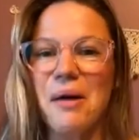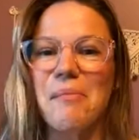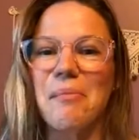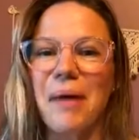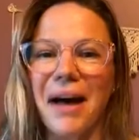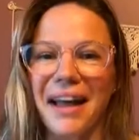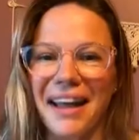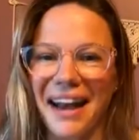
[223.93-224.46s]

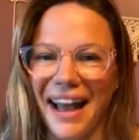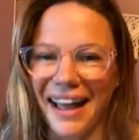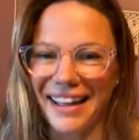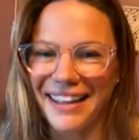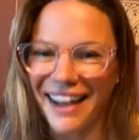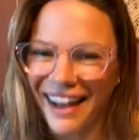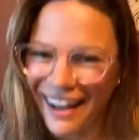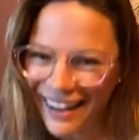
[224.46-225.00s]
but I
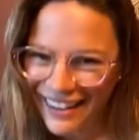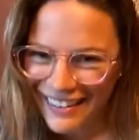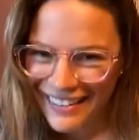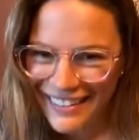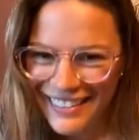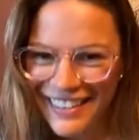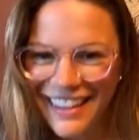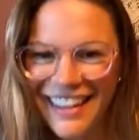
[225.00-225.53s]

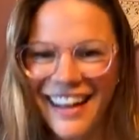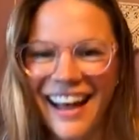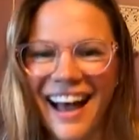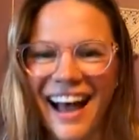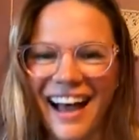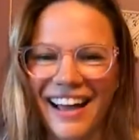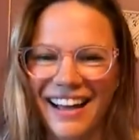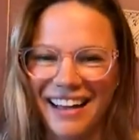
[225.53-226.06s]

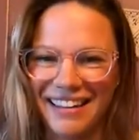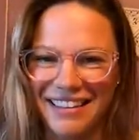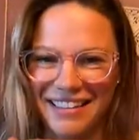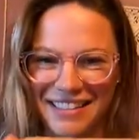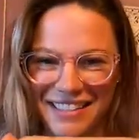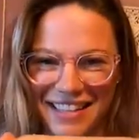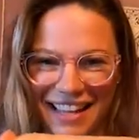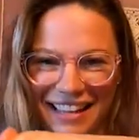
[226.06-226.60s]
got this
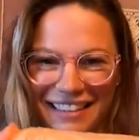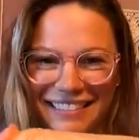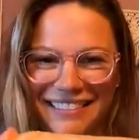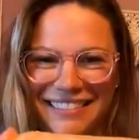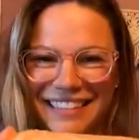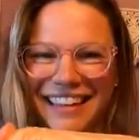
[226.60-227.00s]
thing